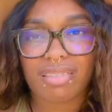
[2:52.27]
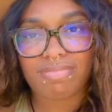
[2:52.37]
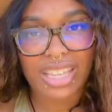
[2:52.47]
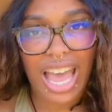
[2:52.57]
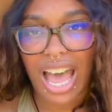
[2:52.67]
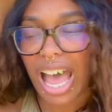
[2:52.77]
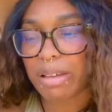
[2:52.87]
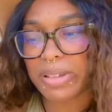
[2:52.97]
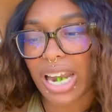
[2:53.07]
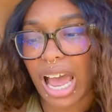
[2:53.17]
yeah,
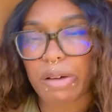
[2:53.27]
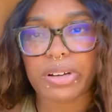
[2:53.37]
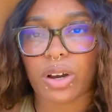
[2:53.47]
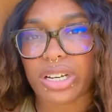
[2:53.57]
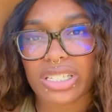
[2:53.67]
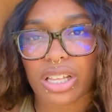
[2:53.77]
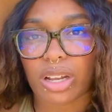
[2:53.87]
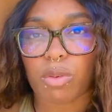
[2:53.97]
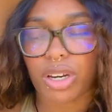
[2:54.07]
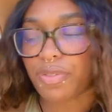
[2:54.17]
I mean, I would on a scale
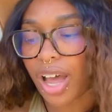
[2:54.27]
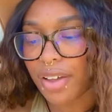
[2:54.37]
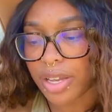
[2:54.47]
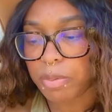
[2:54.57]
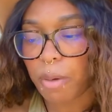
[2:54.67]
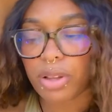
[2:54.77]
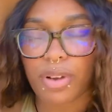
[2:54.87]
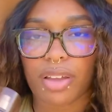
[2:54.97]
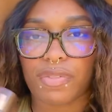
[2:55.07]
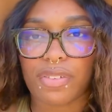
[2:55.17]
like 1 to 5, I'd probably
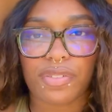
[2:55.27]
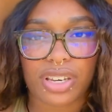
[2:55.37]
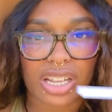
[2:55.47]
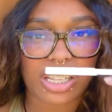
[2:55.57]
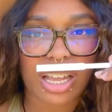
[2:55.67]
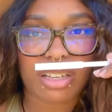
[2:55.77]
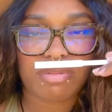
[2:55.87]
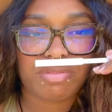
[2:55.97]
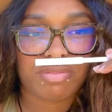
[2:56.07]
rate Viva Vanilla